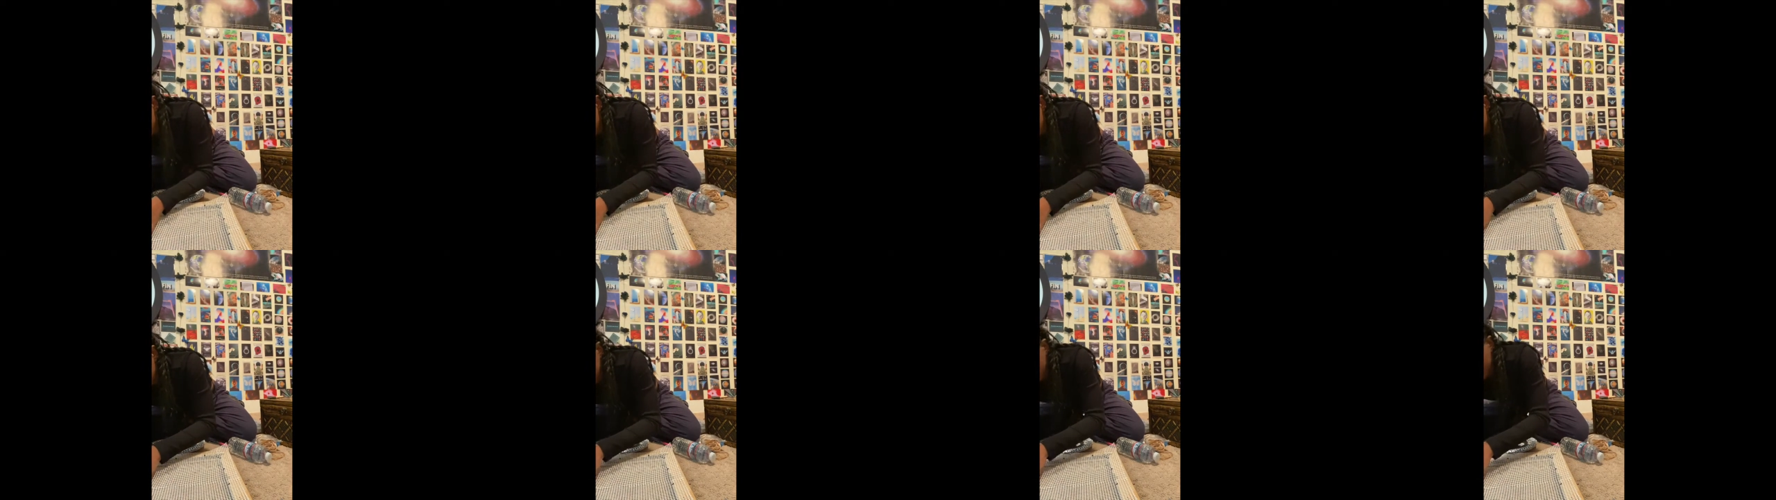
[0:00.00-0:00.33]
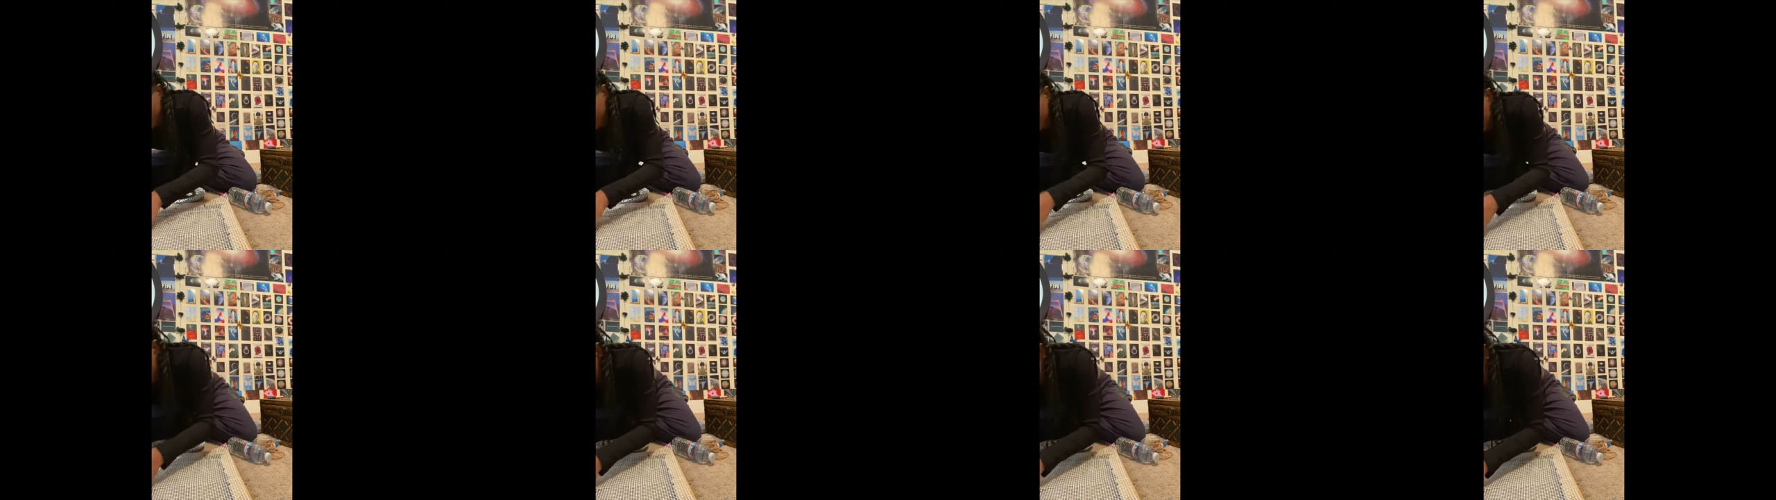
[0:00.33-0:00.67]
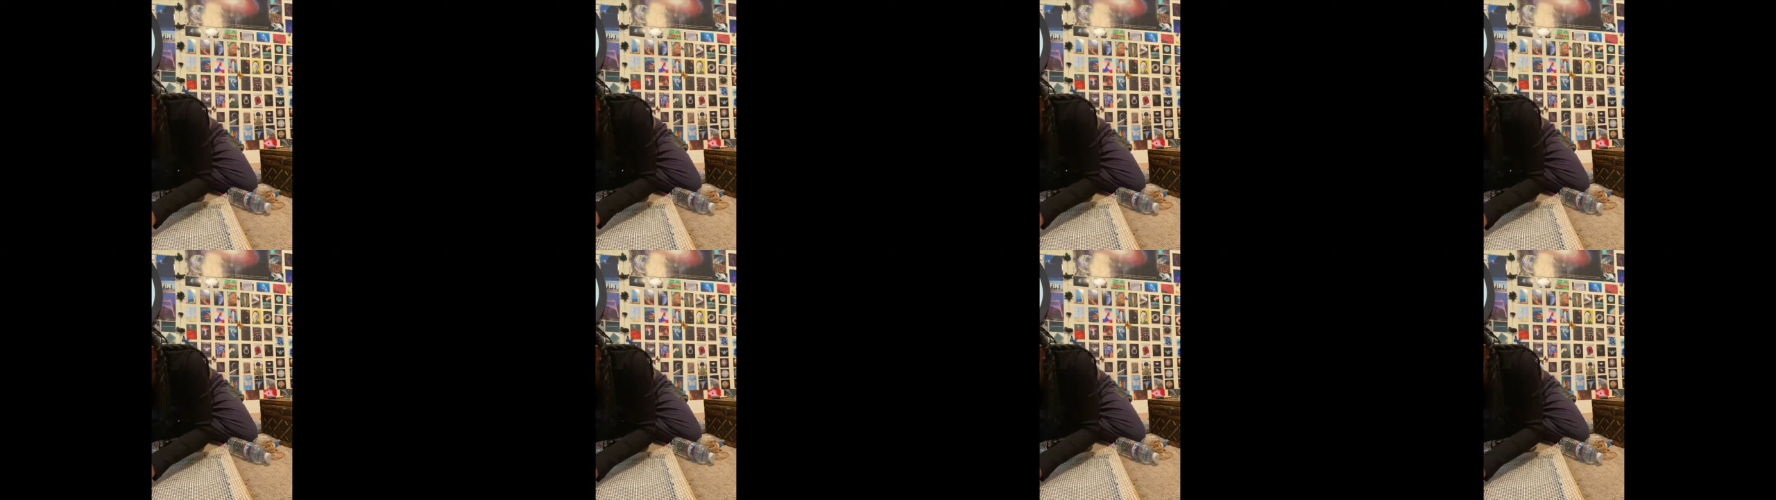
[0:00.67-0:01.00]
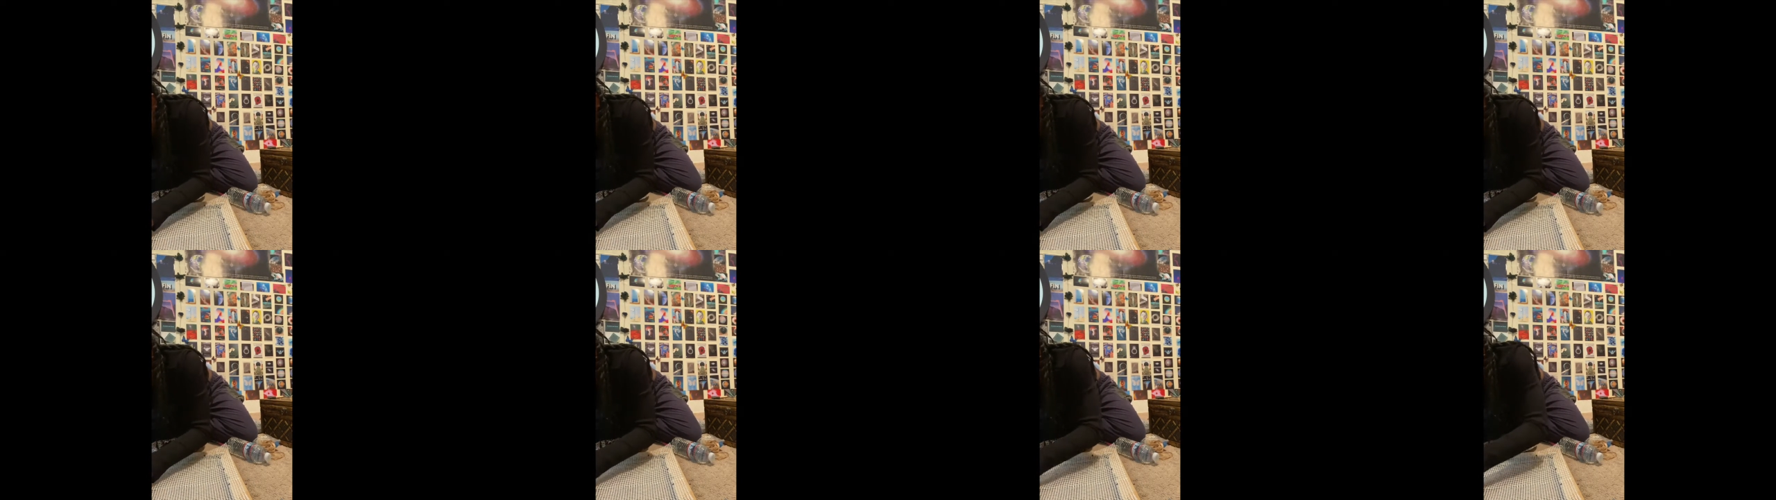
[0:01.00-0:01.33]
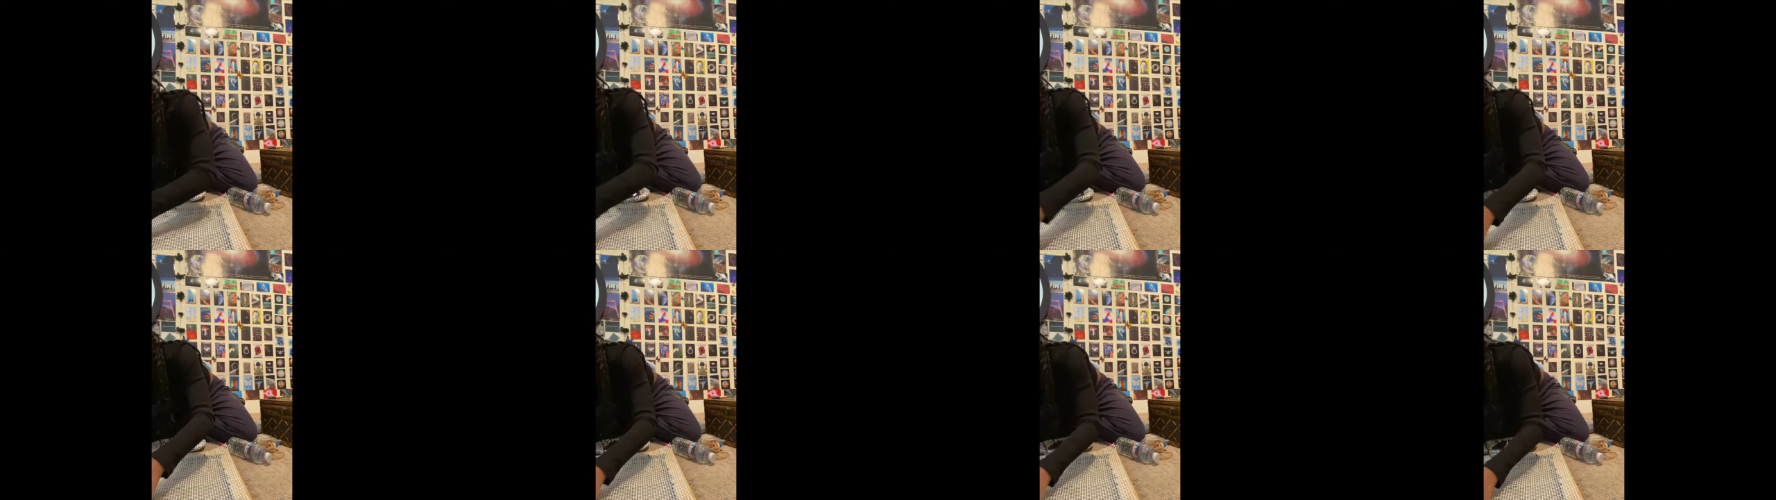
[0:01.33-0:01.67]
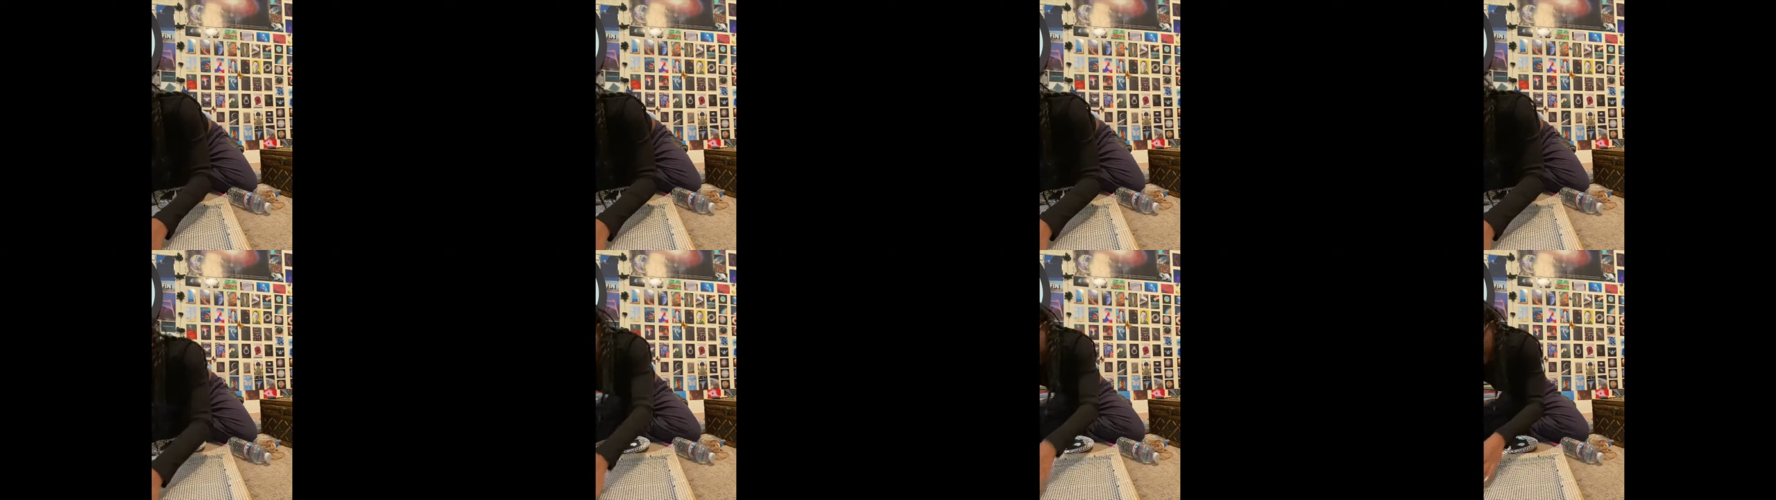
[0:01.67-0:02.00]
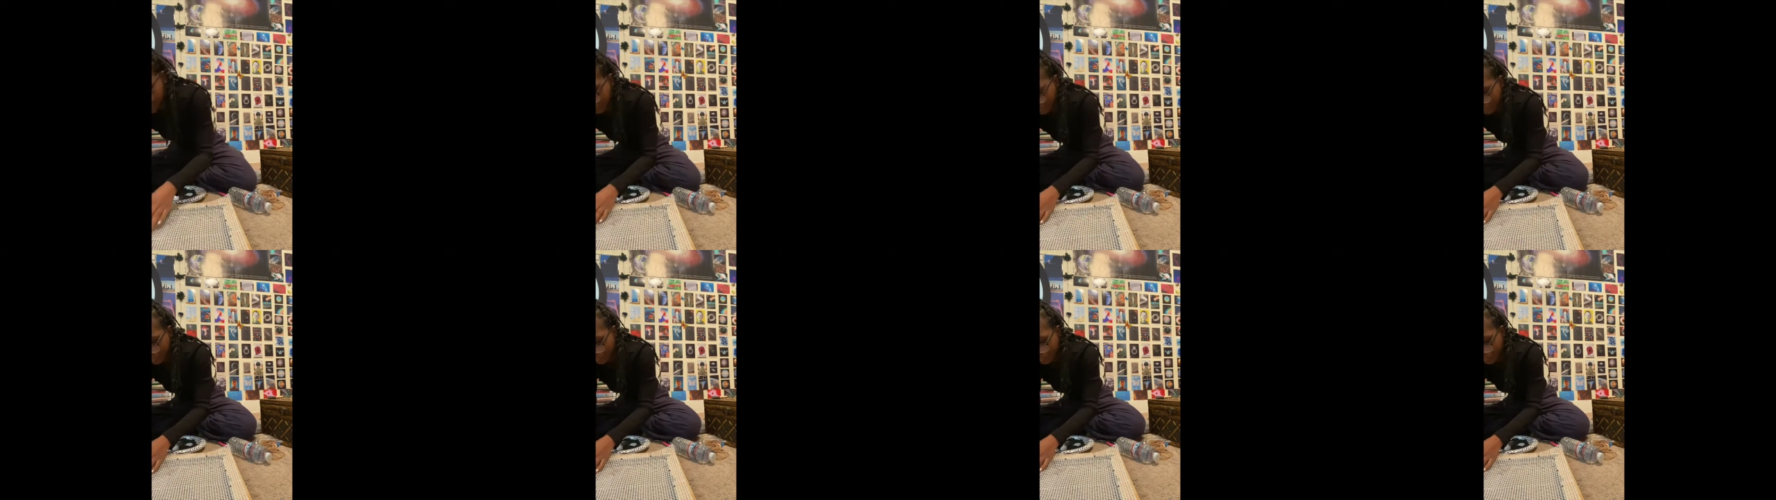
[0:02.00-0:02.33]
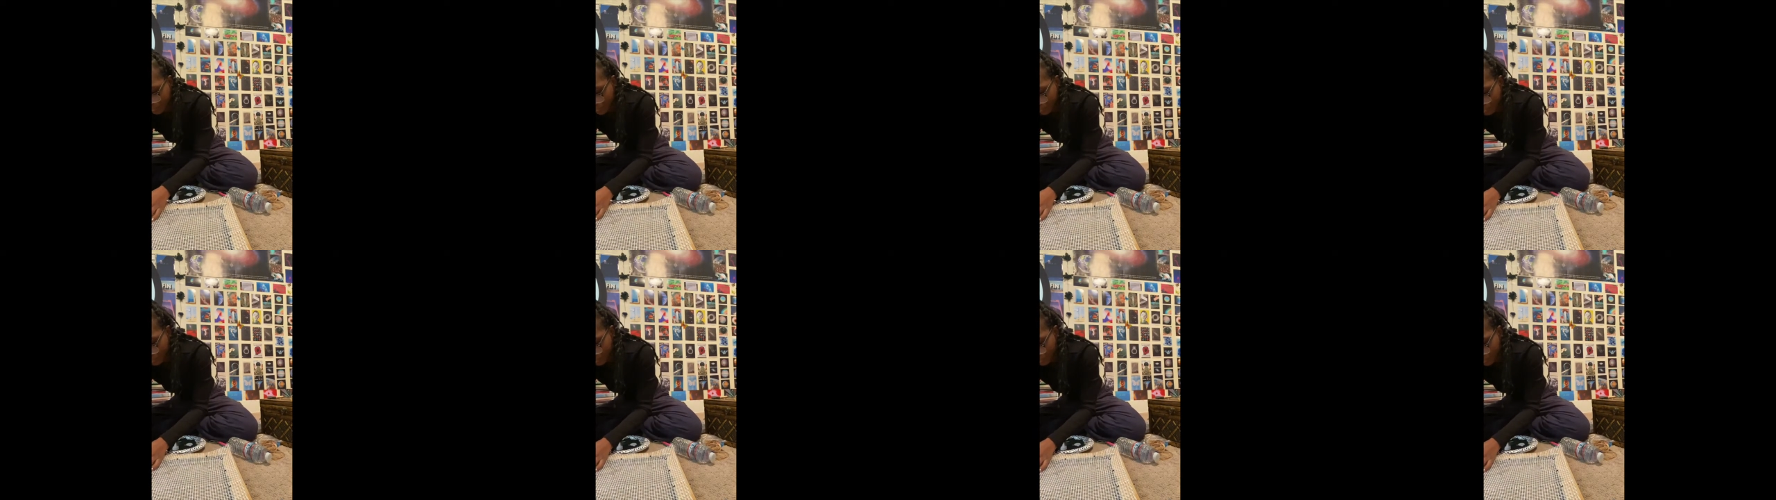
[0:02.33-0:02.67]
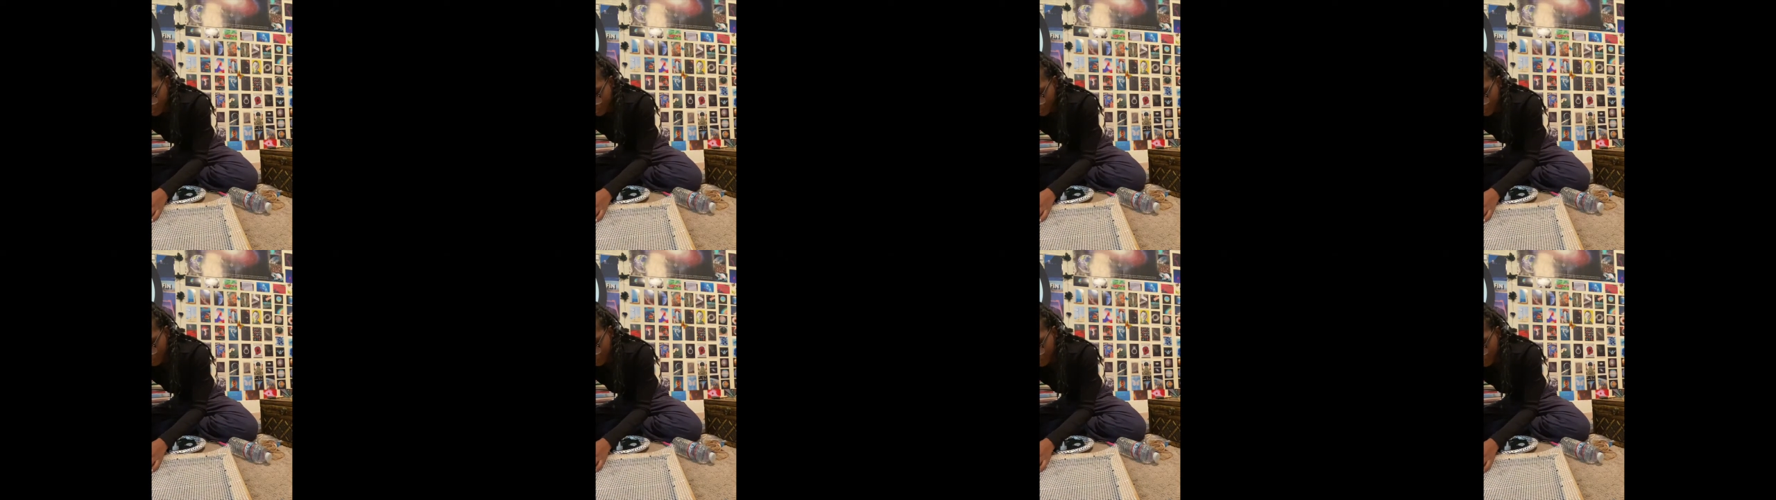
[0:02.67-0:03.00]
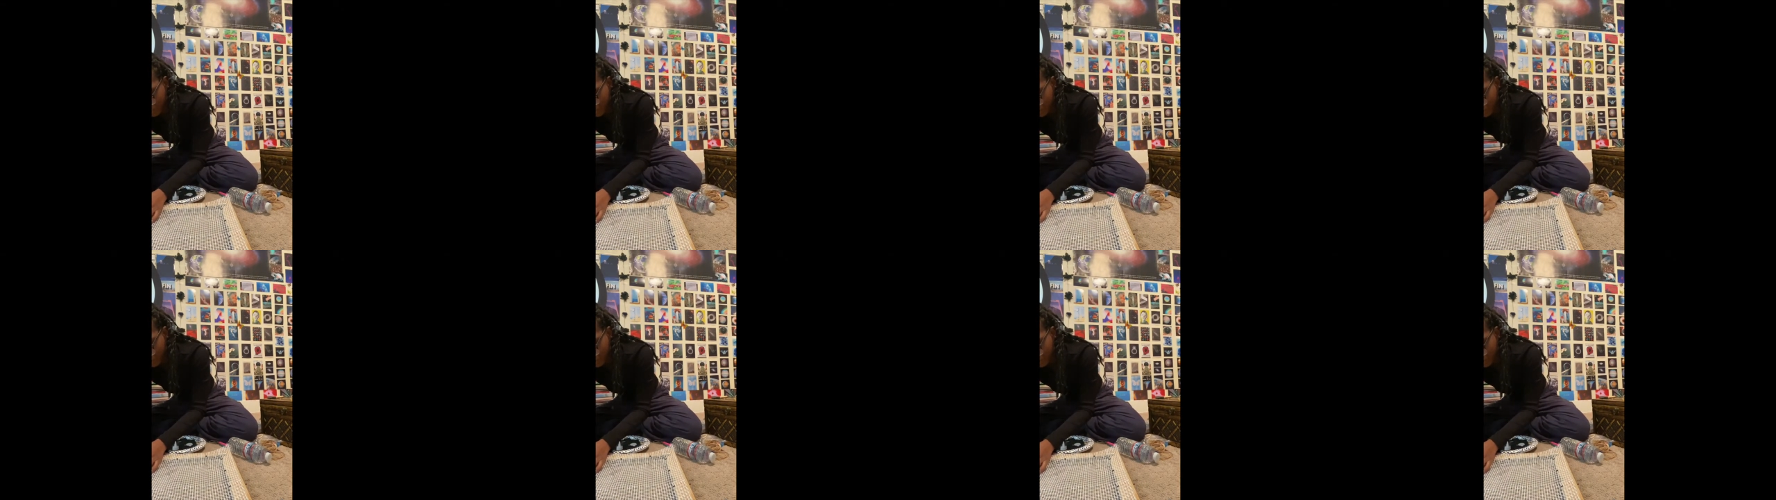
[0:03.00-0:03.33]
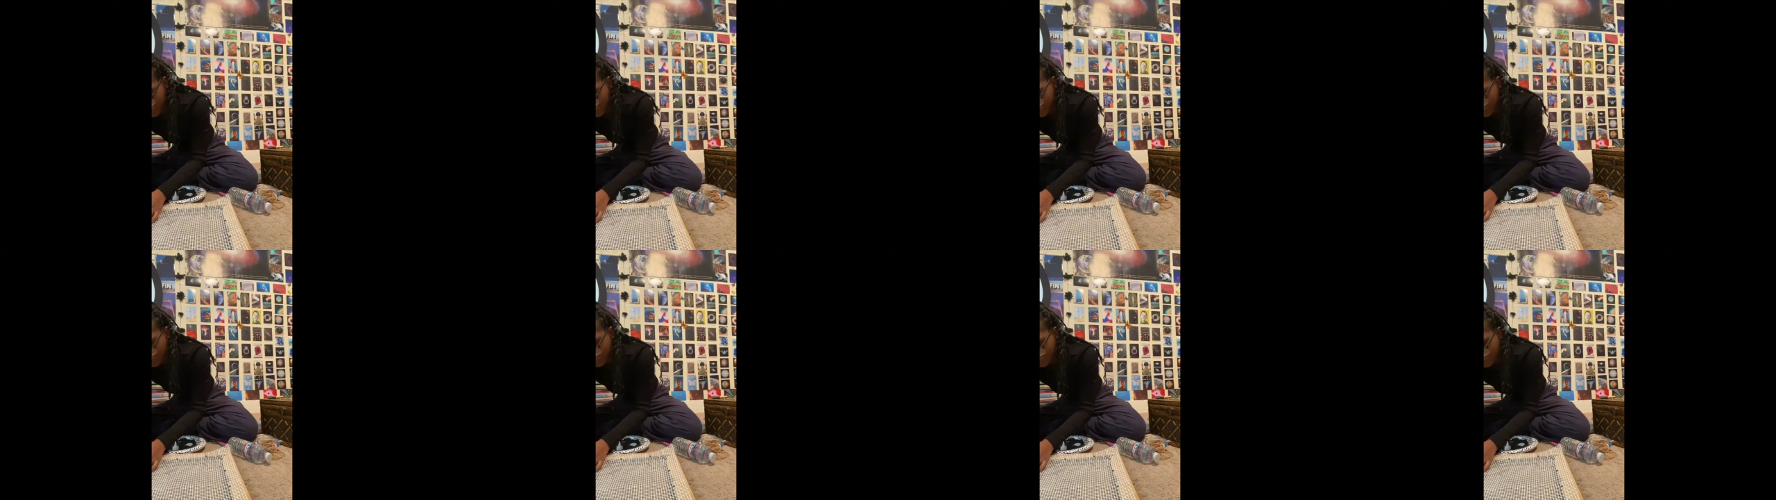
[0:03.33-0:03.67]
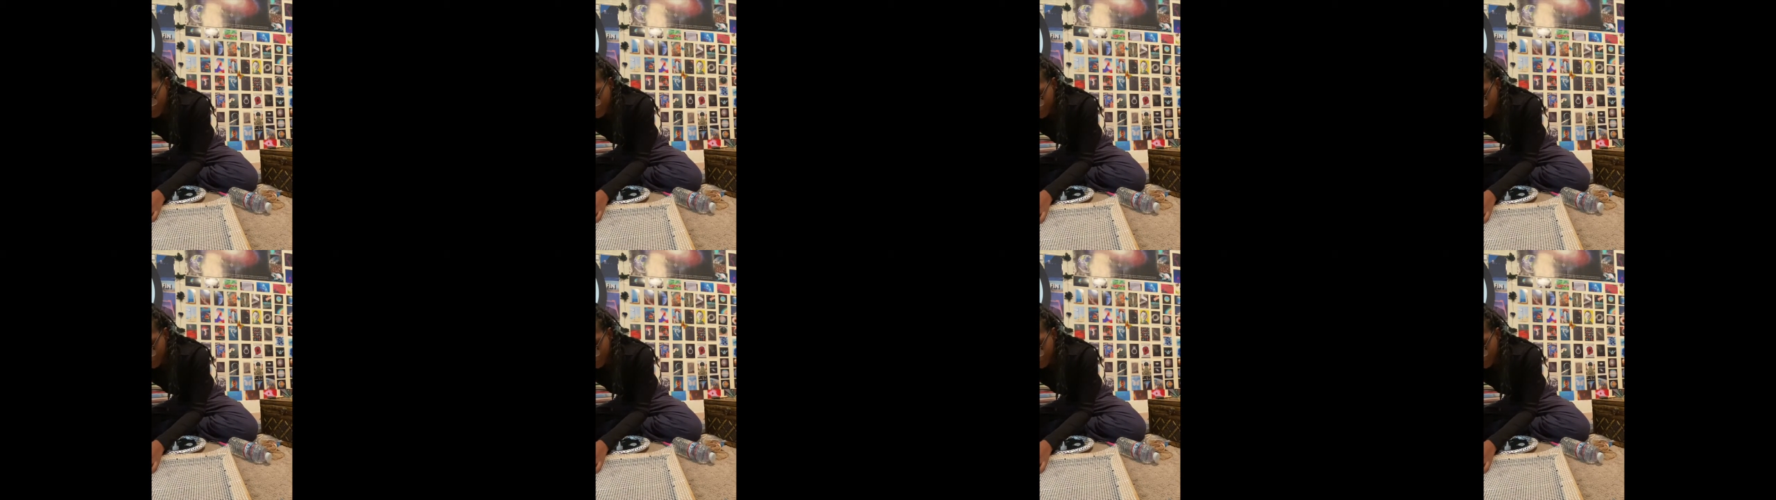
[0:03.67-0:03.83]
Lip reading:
(no speaker visible)